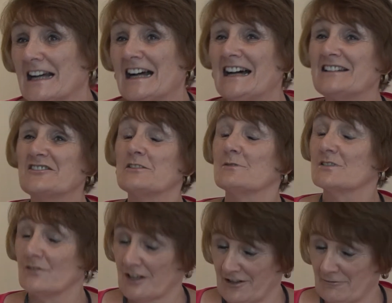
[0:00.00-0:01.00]
And she
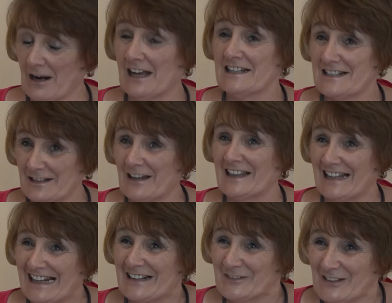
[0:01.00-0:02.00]
was very right, so I
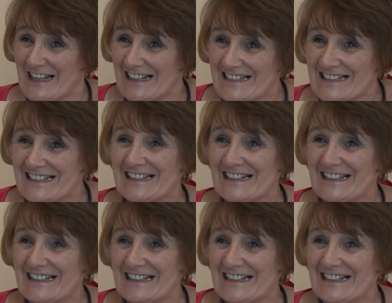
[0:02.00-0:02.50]
thank her for that.